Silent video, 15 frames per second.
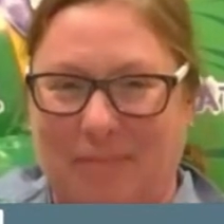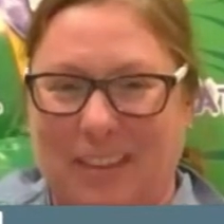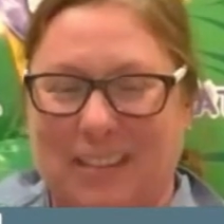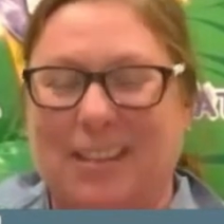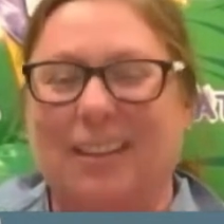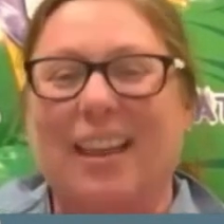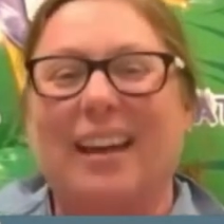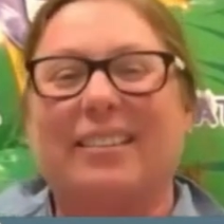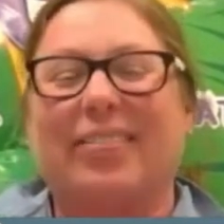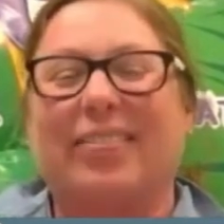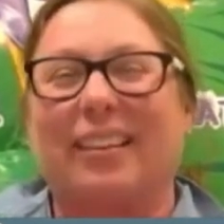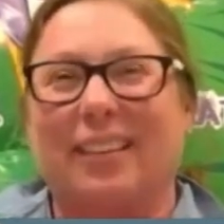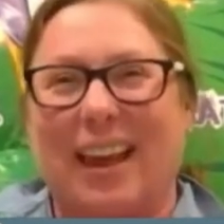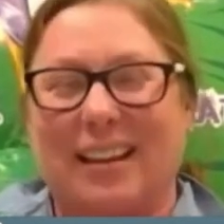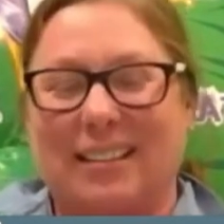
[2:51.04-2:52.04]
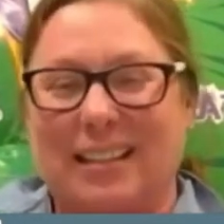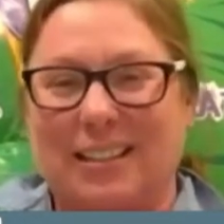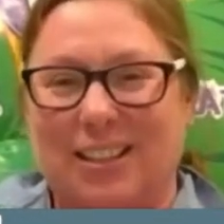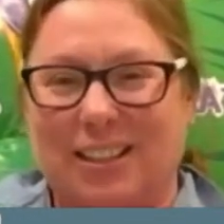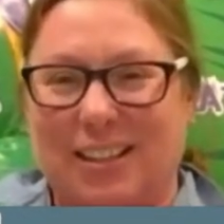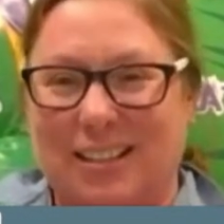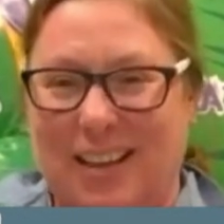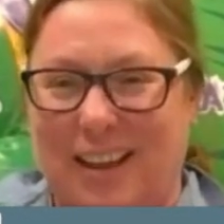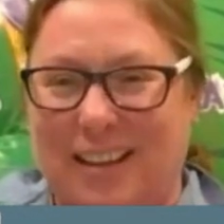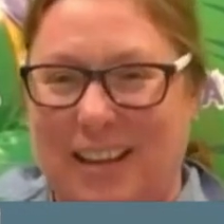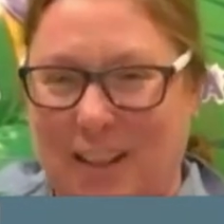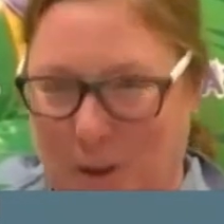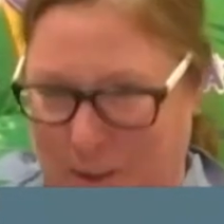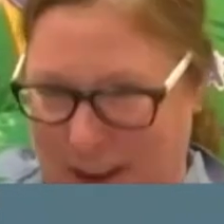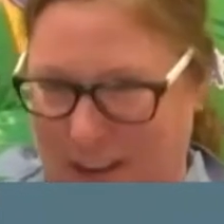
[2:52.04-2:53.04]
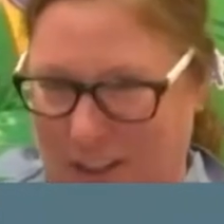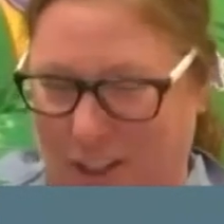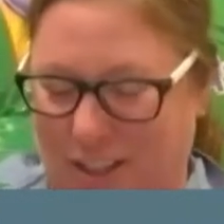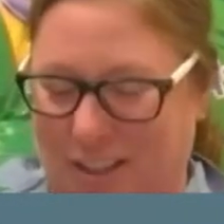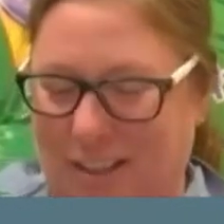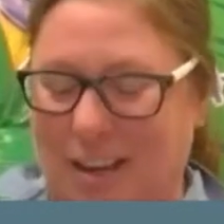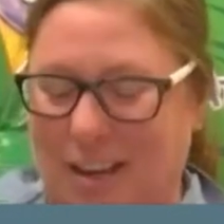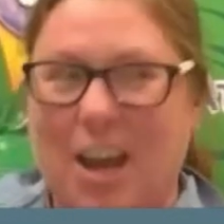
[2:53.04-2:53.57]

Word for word: select the Lexington, Kentucky location.